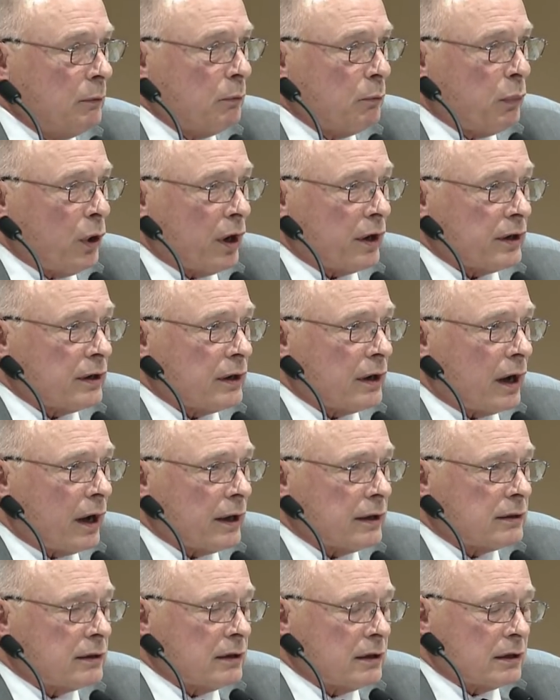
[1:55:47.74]
But
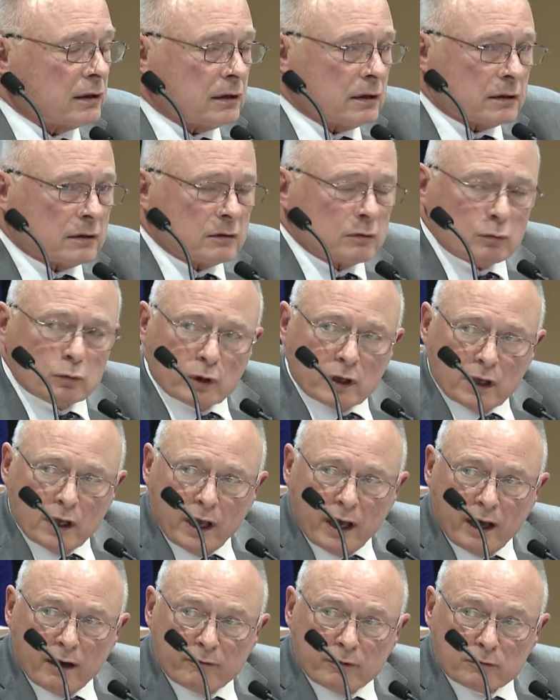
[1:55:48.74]
I think that we
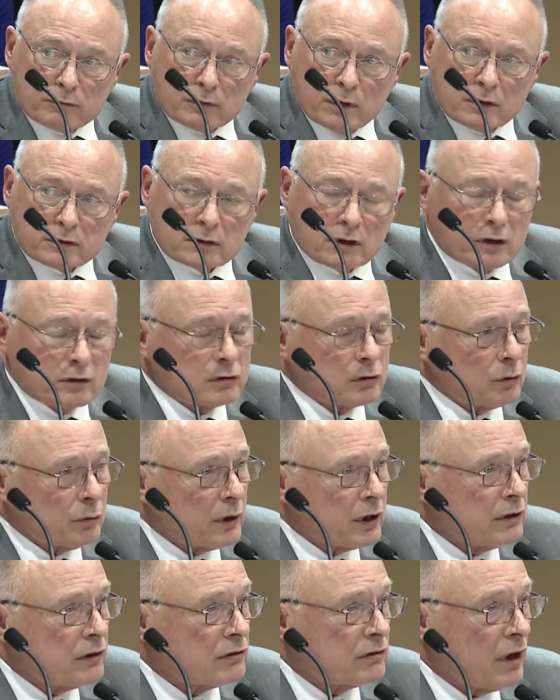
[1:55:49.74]
have a
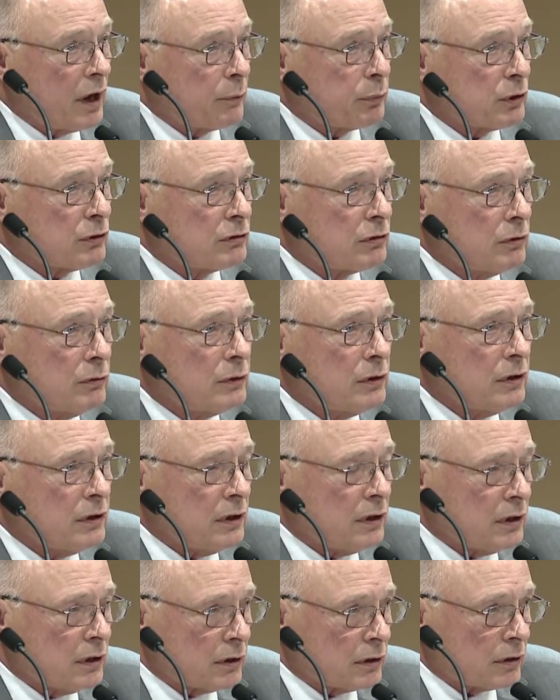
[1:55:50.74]
tremendous
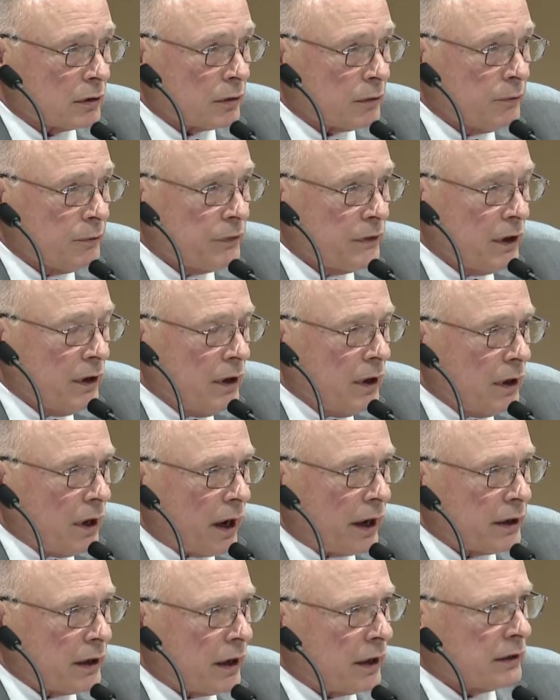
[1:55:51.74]
opportunity here.
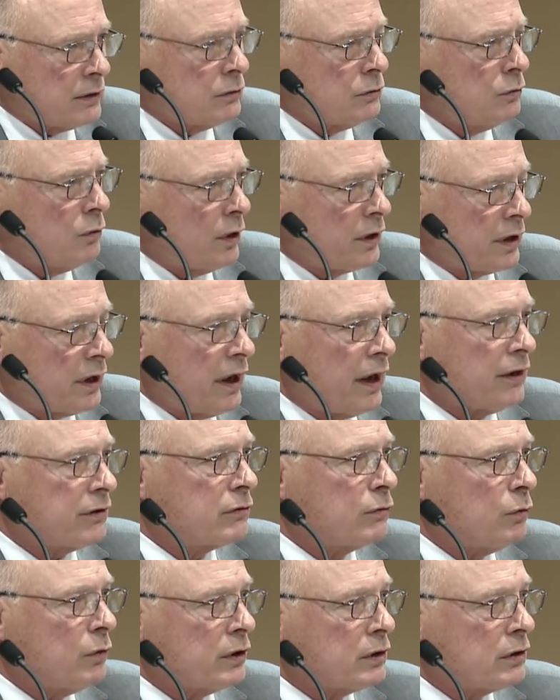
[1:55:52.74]
I do want to
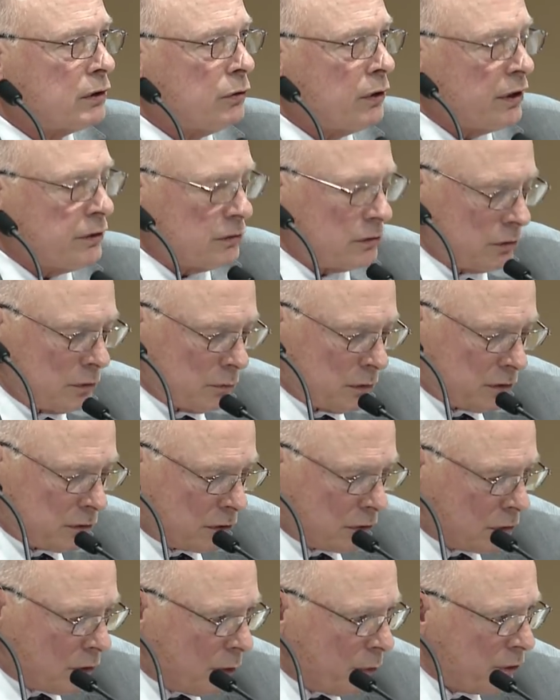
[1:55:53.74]
ask one question,
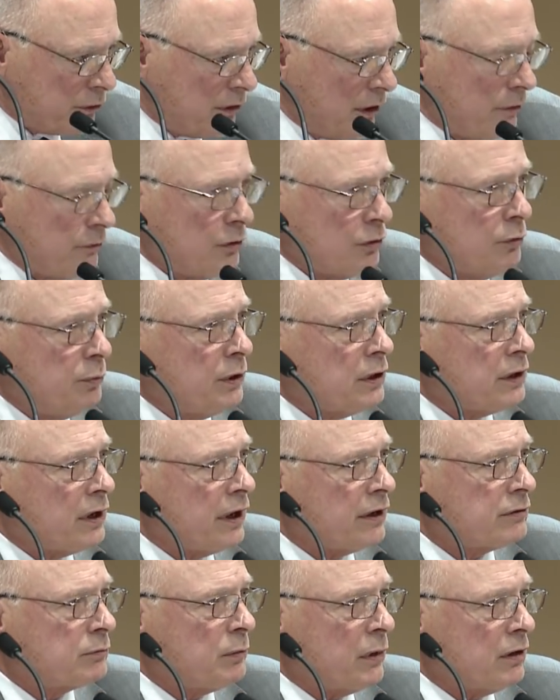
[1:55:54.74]
Mr. Nobles. Have you been
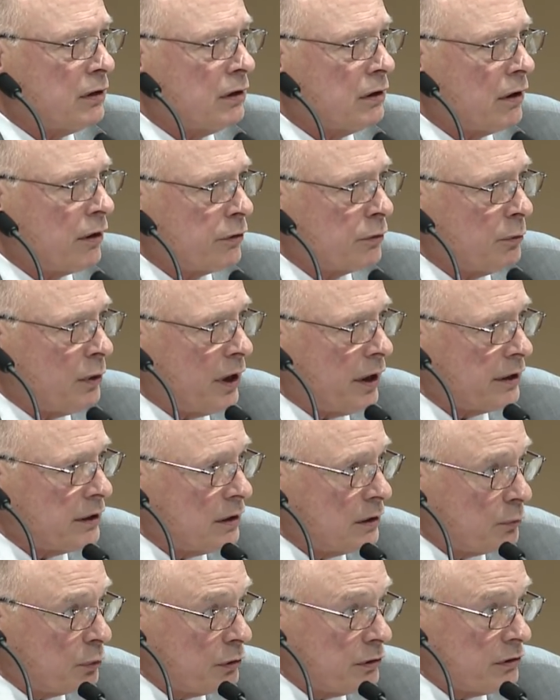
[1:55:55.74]
asked by the other body
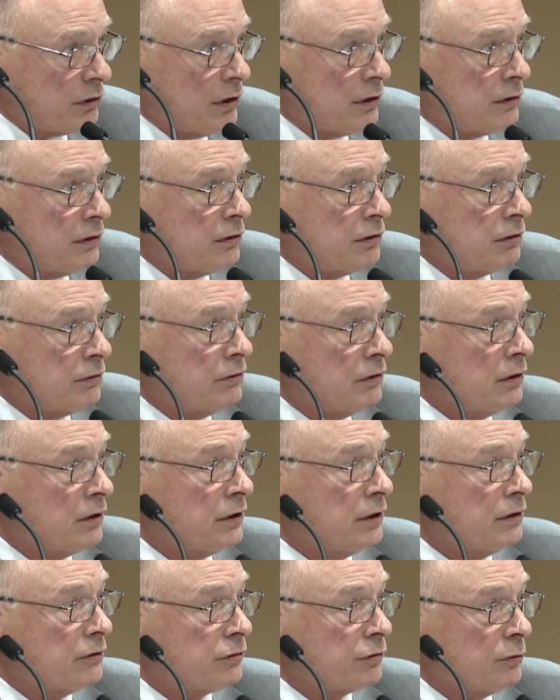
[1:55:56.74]
to present this
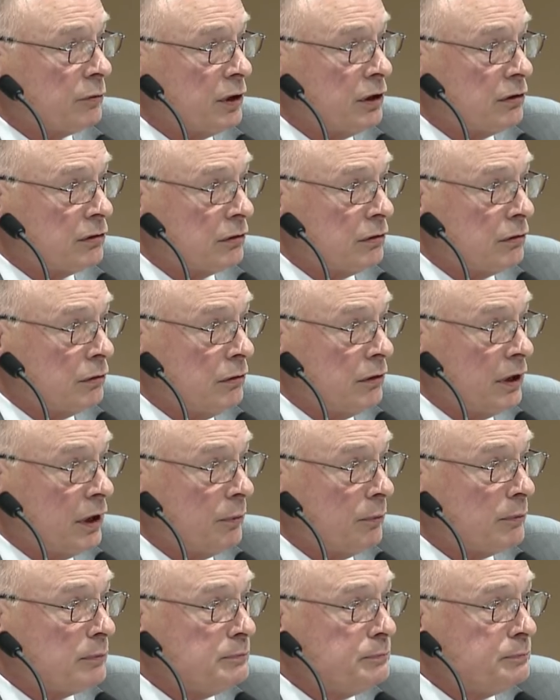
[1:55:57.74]
information to them?